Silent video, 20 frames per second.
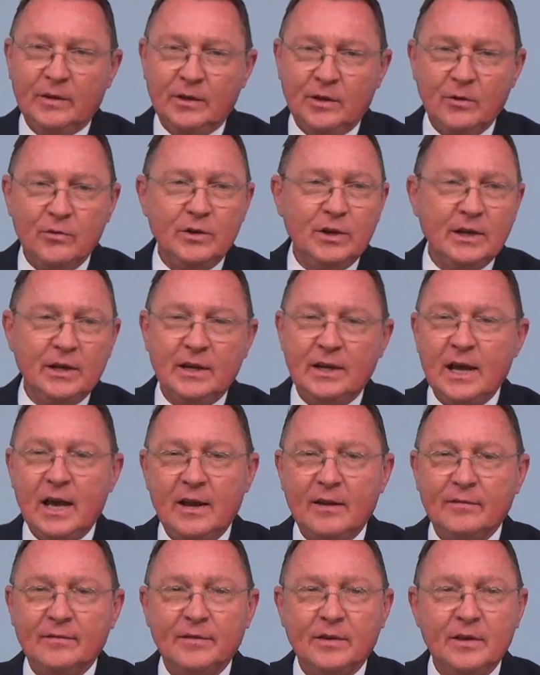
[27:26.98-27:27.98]
You did it
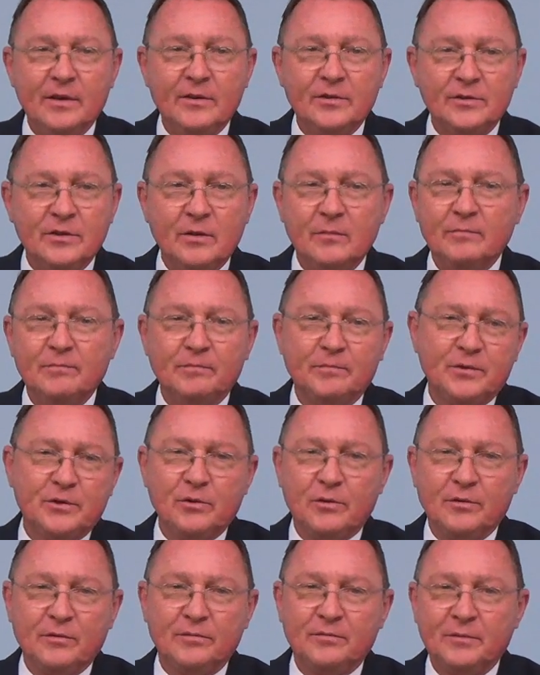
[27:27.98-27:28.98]
out of some
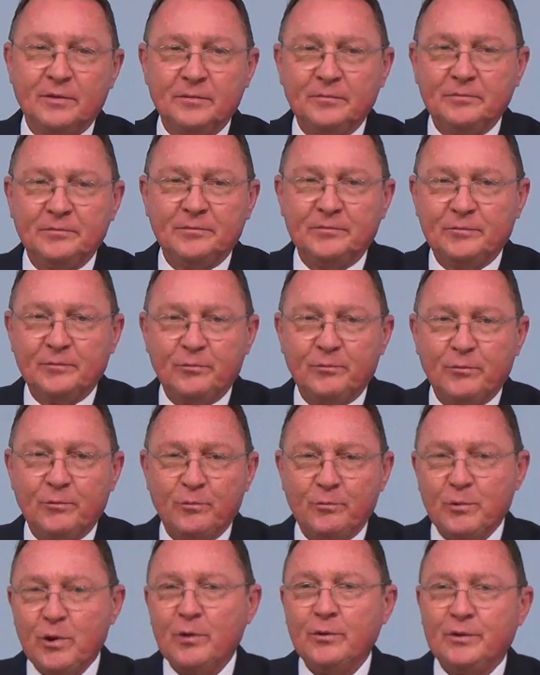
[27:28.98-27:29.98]
sort of
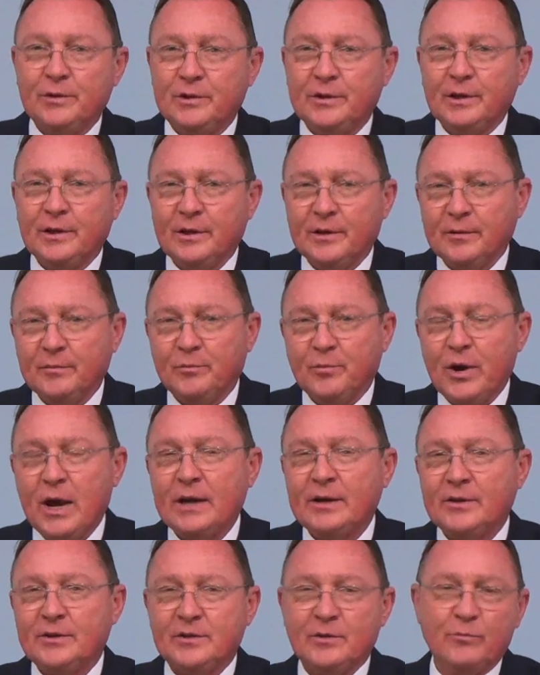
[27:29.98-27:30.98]
rote uh,
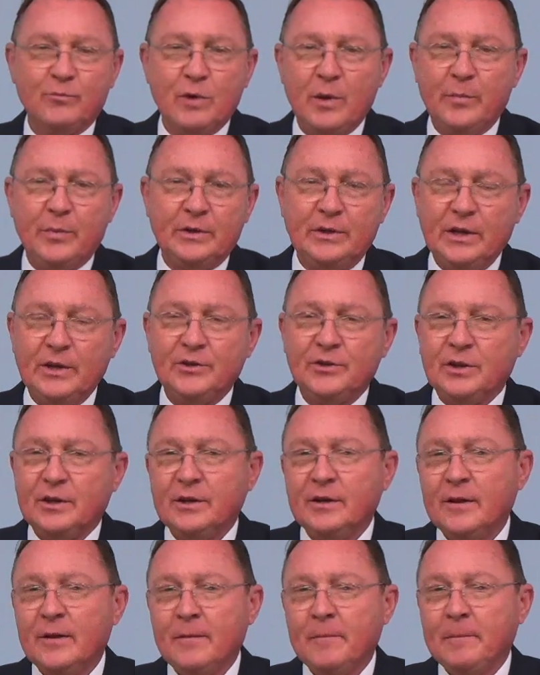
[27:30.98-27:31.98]
practice, some
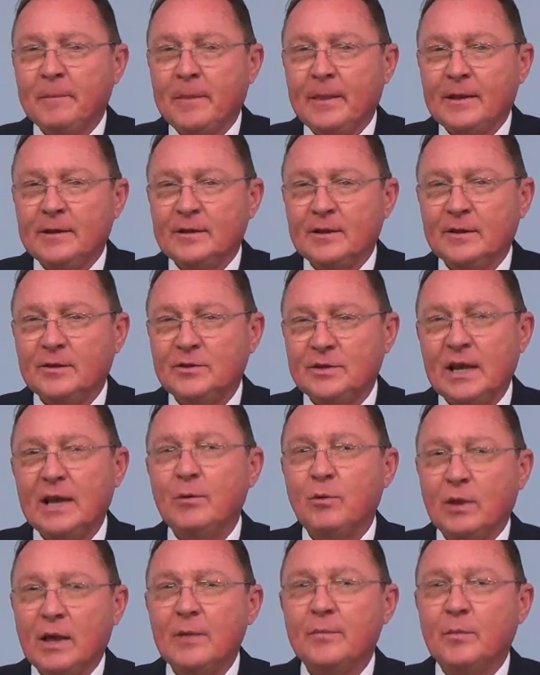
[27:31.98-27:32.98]
repetition to say,
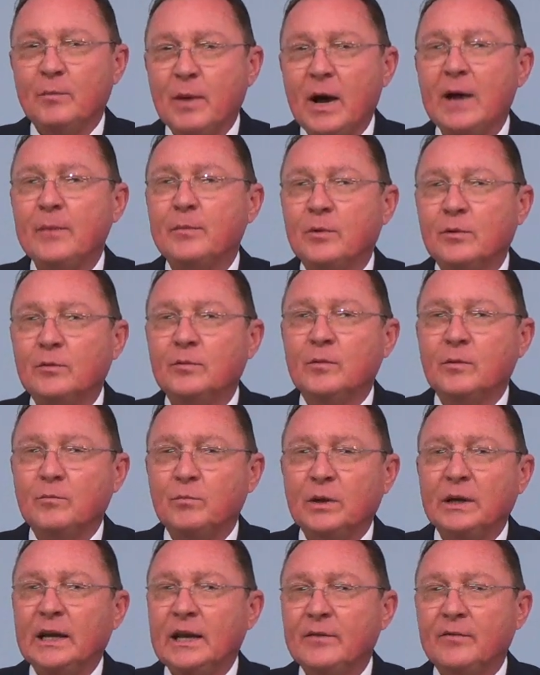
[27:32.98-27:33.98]
well, I'm a Bible
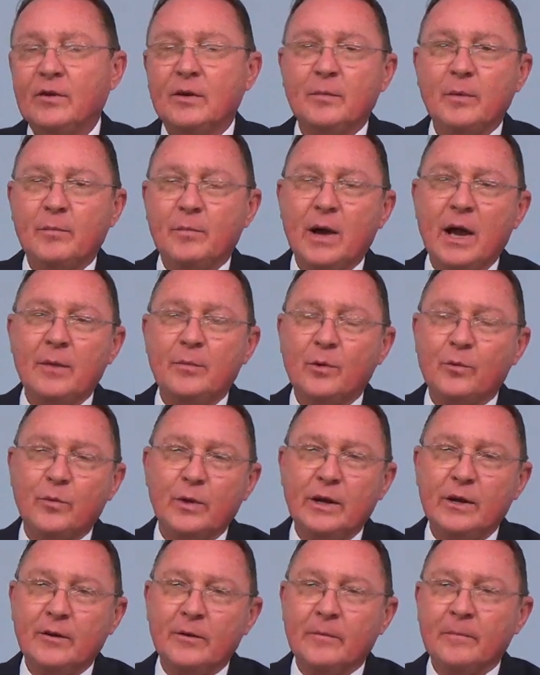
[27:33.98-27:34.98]
believer, I'm a Bible
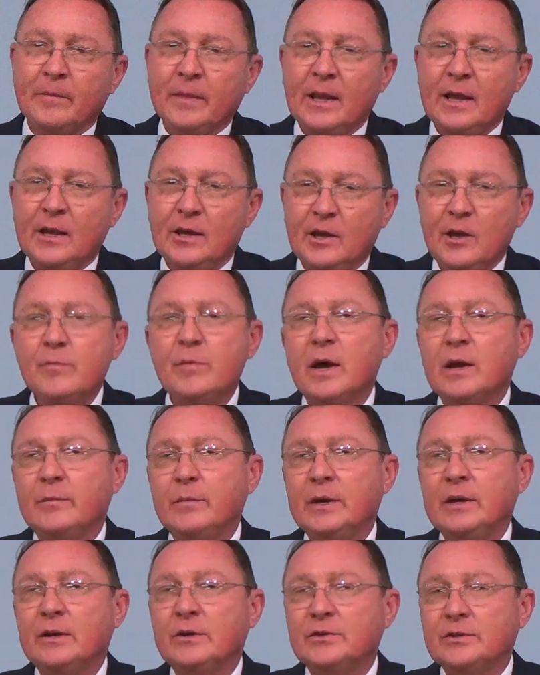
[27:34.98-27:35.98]
reader. You might
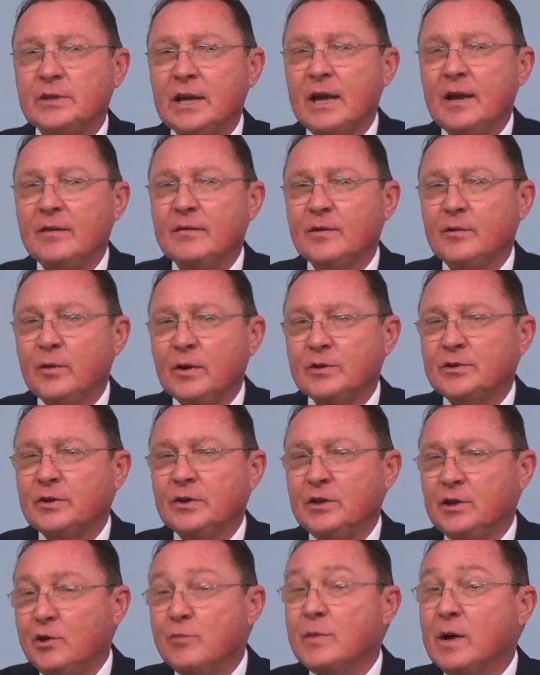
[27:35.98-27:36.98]
be a saved
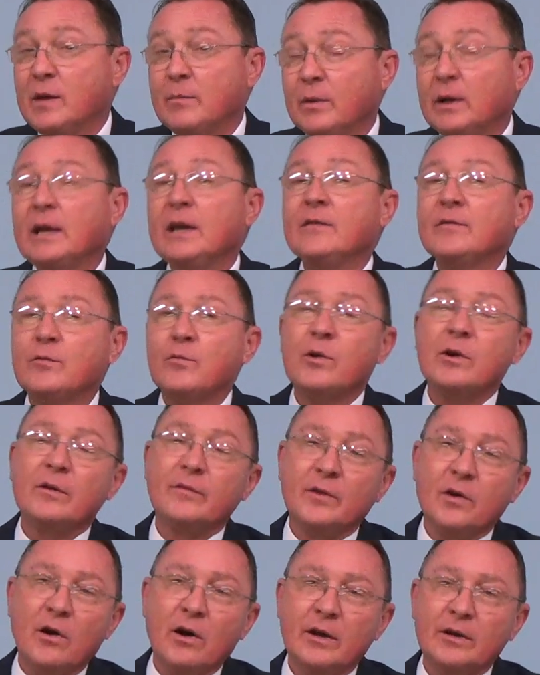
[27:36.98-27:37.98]
Christian. You might believe the Word
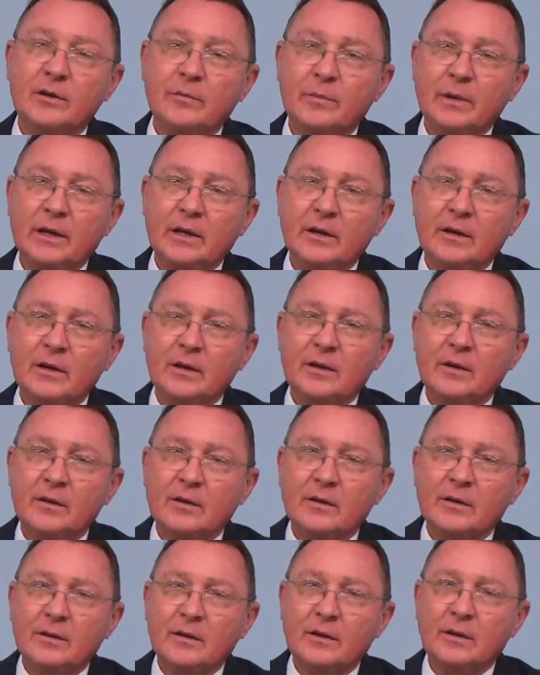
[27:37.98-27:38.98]
of God to be
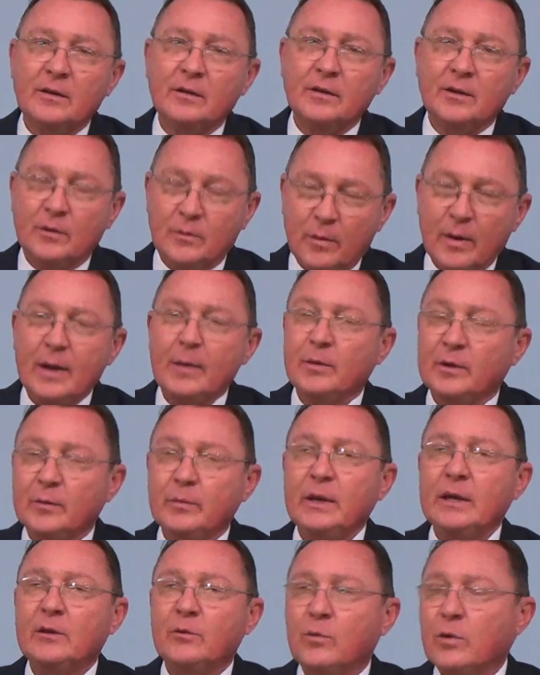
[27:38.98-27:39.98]
uh, the Bible to
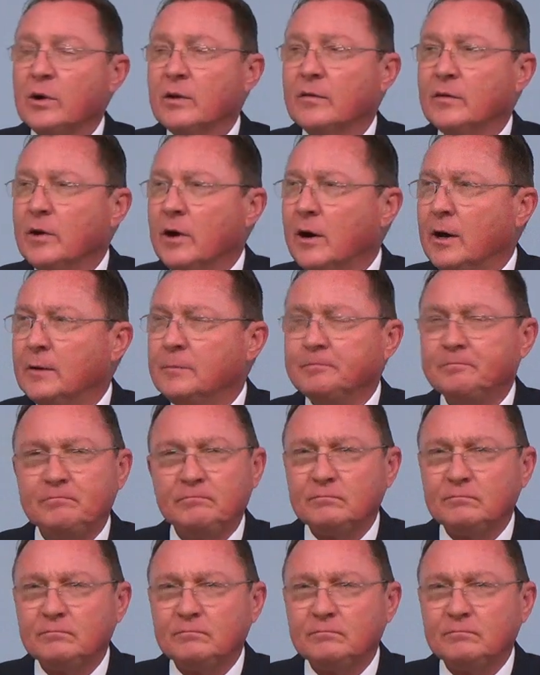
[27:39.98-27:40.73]
be the Word of God.